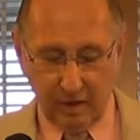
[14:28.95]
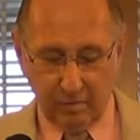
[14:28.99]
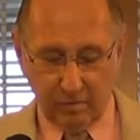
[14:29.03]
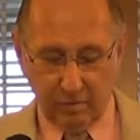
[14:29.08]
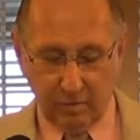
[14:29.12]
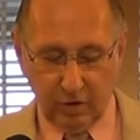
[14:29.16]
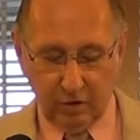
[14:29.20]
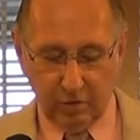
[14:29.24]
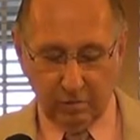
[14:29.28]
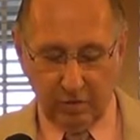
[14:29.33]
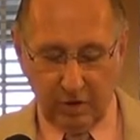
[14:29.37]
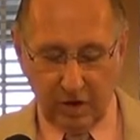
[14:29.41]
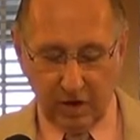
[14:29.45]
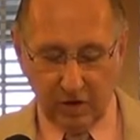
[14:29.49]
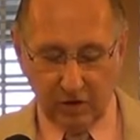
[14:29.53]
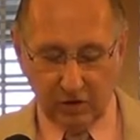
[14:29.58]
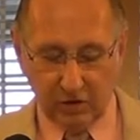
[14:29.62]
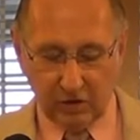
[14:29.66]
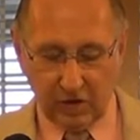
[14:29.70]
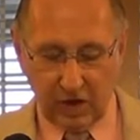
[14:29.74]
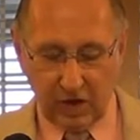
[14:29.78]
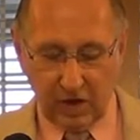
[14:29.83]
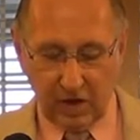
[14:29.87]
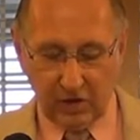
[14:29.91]
Moved by
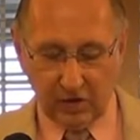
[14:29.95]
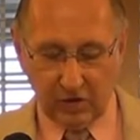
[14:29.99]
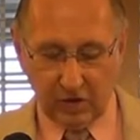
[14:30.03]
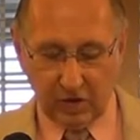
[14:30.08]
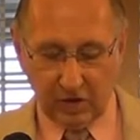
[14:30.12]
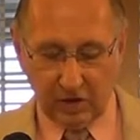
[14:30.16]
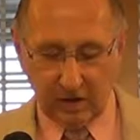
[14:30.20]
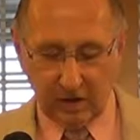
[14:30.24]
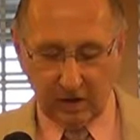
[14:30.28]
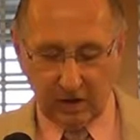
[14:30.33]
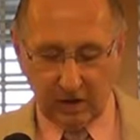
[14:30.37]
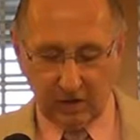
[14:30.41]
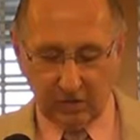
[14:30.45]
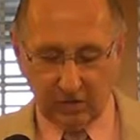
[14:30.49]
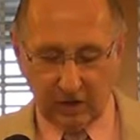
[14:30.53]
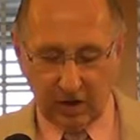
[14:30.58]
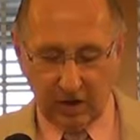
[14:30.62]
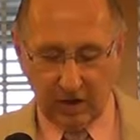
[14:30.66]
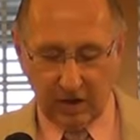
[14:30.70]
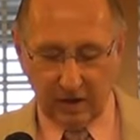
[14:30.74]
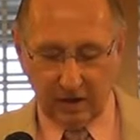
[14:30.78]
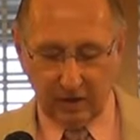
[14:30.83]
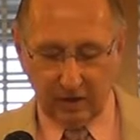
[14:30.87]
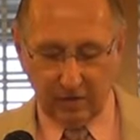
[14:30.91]
his guide taking his
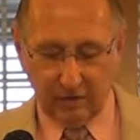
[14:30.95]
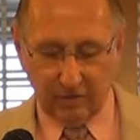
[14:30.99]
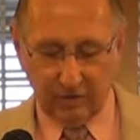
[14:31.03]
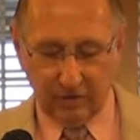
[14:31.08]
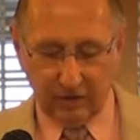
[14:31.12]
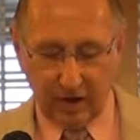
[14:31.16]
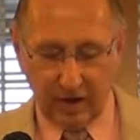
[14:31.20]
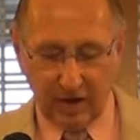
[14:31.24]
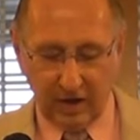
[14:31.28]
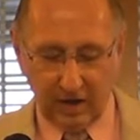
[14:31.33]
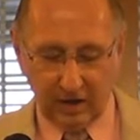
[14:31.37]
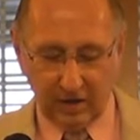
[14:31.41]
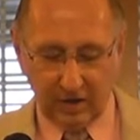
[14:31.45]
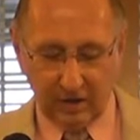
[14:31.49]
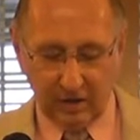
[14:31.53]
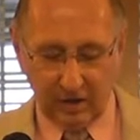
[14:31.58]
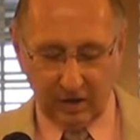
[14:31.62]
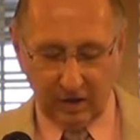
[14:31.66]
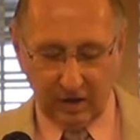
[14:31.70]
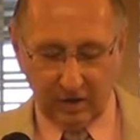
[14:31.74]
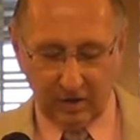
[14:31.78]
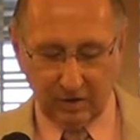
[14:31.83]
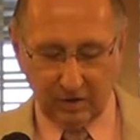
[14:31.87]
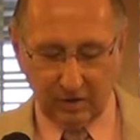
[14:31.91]
hand and flying
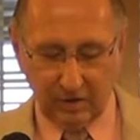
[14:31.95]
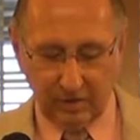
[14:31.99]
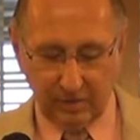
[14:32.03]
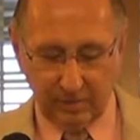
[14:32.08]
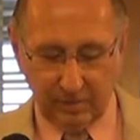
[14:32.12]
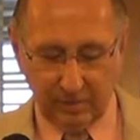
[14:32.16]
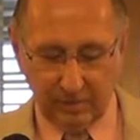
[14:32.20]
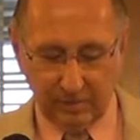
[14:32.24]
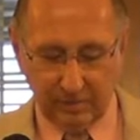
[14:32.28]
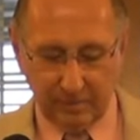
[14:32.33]
together,